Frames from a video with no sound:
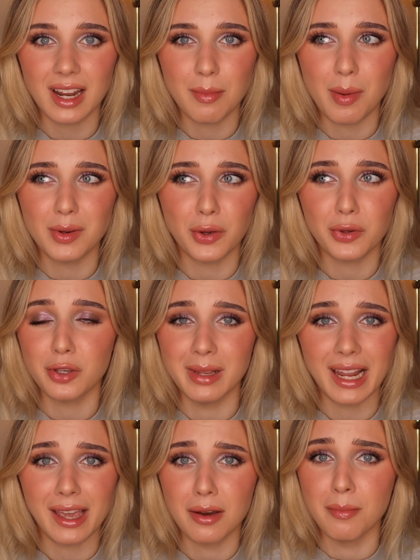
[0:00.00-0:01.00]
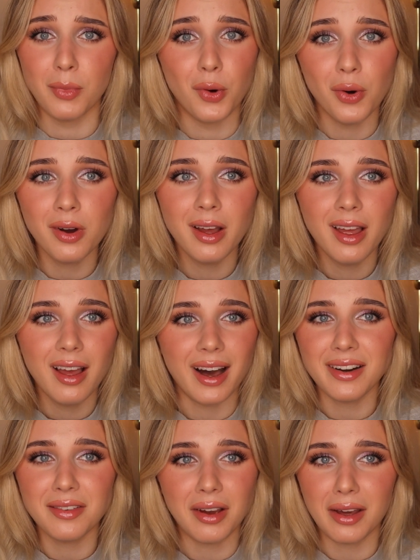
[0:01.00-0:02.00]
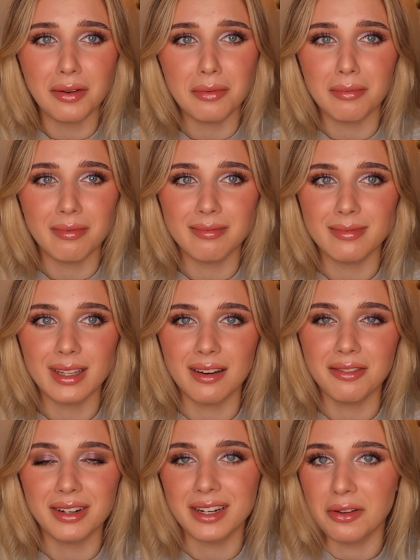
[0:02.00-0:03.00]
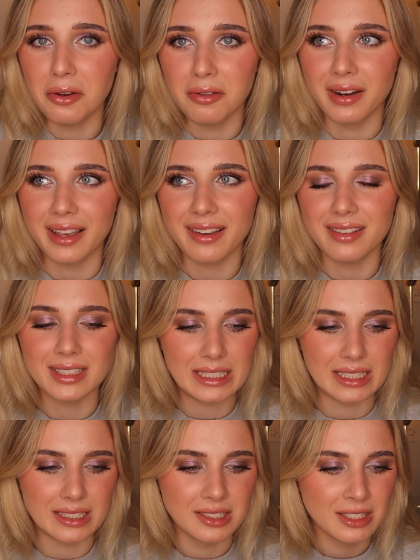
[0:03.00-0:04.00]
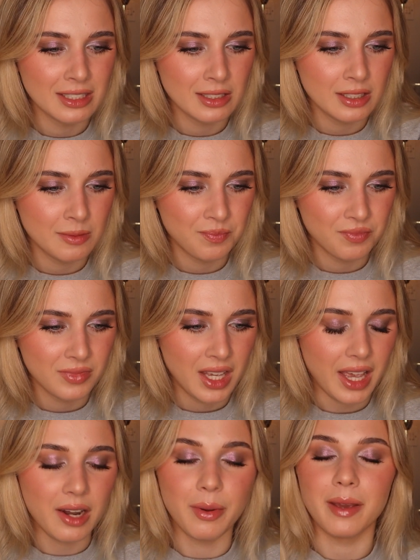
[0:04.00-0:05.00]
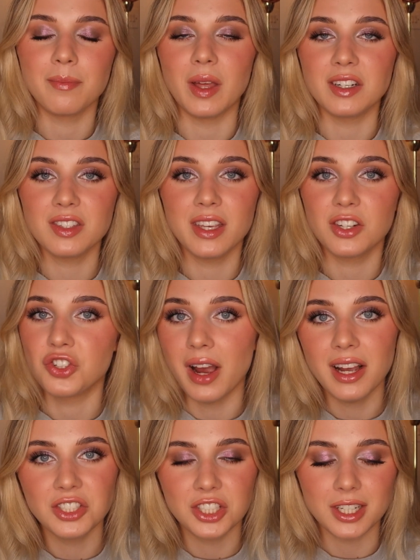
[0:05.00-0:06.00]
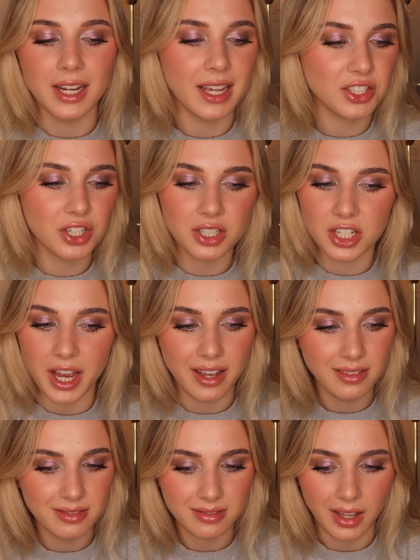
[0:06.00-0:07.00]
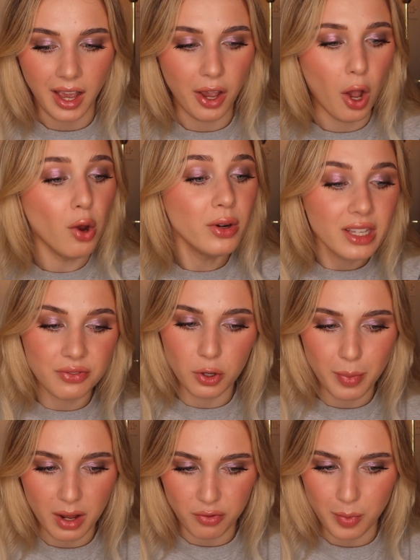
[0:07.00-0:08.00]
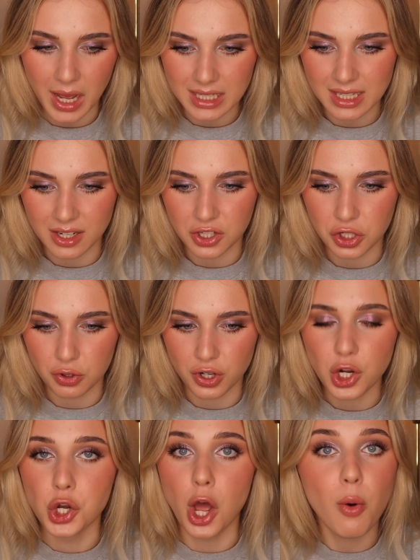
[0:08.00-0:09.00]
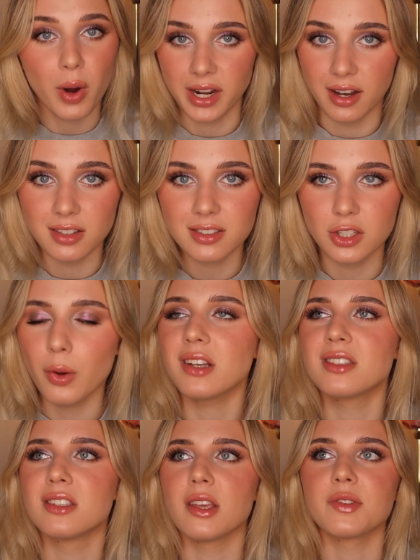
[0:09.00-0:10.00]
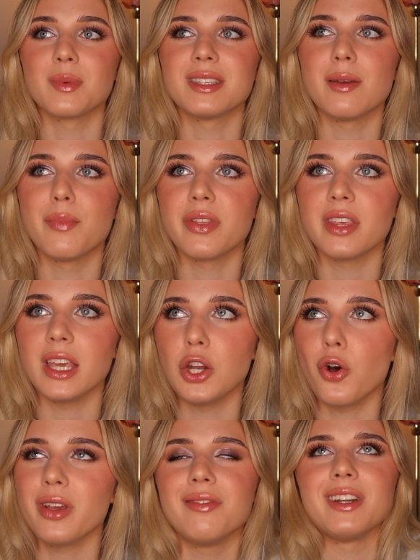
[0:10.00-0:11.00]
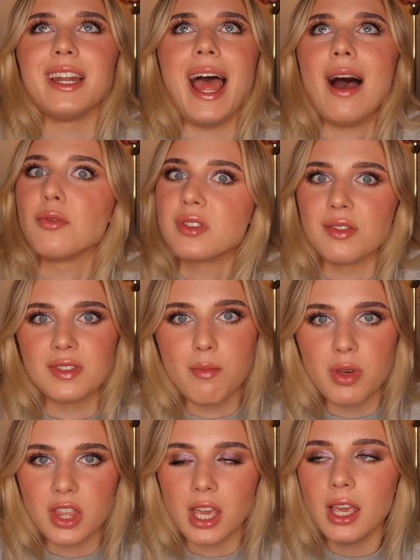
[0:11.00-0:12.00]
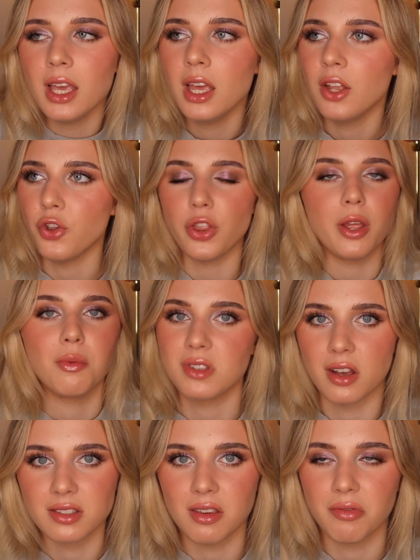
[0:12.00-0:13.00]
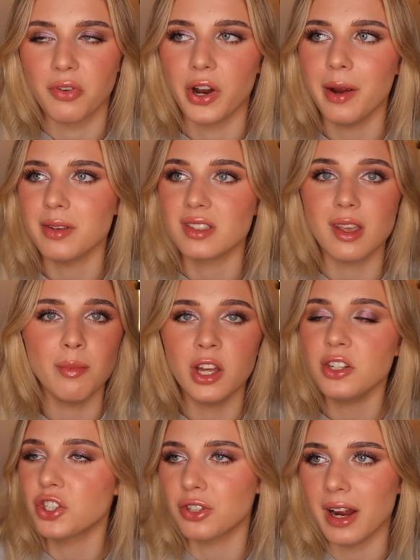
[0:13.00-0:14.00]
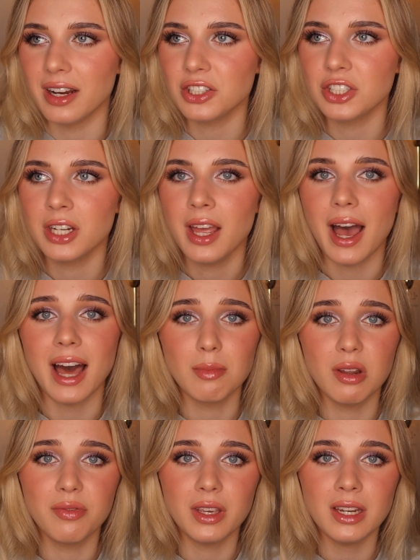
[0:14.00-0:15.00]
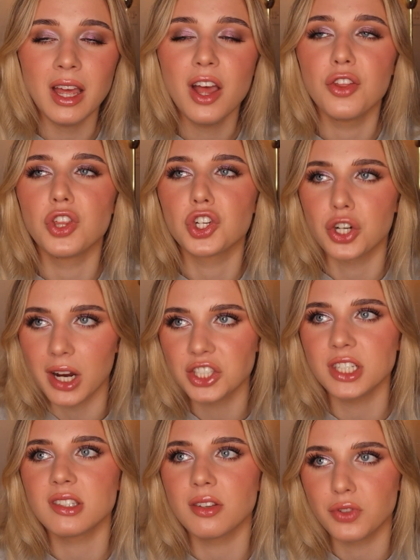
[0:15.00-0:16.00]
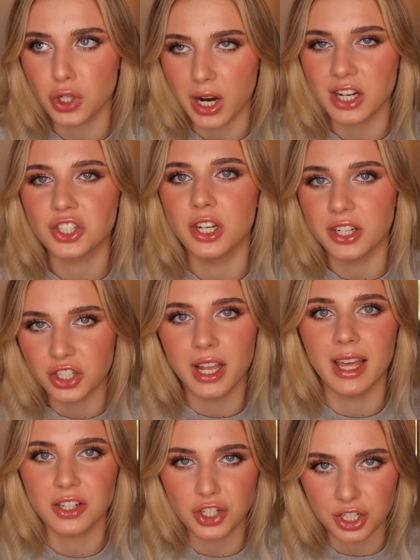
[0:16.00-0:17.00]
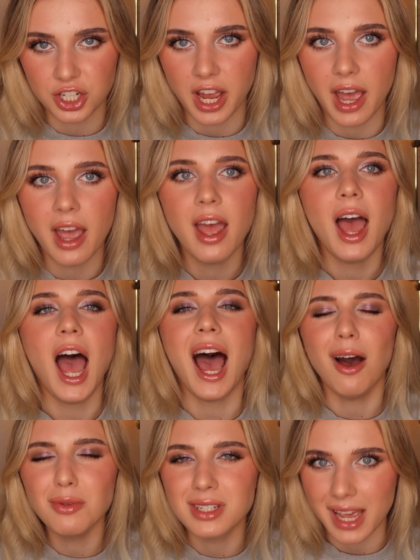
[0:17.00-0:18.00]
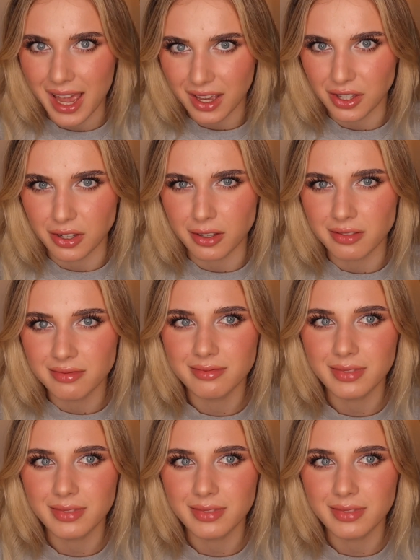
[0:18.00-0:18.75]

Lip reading: Like, maybe don't humiliate her more. I don't really know. Like, ugh. Anyway, I just think trash, electric chair. I only feel bad for Bahati and her children. No one else deserves my sympathy, not even an ounce of sympathy. Not that anyone's asking for it. Sumner, trash. Adam Levine, the trashiest of trash, literally electric chair. How dare you?